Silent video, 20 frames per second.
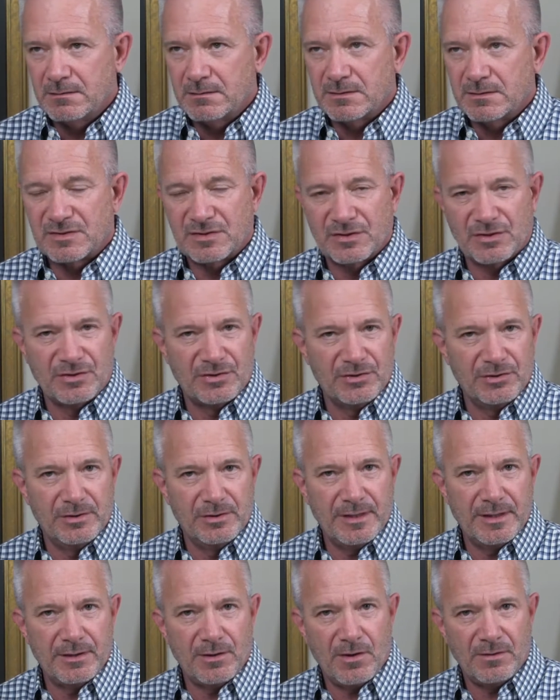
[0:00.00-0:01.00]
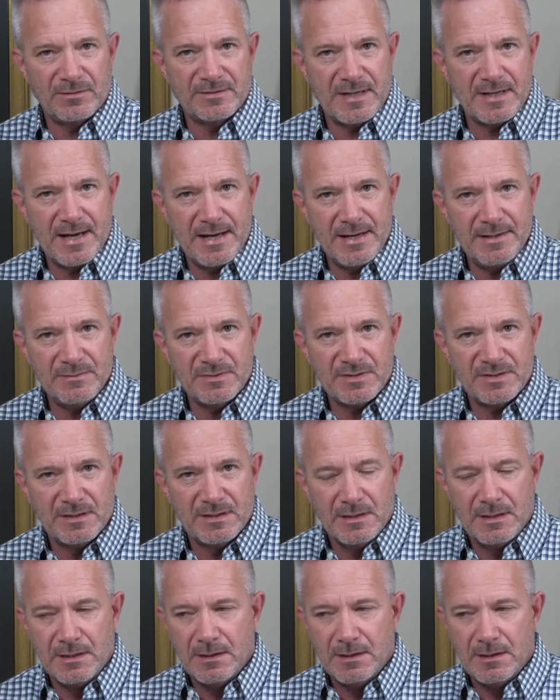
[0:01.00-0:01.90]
security at all times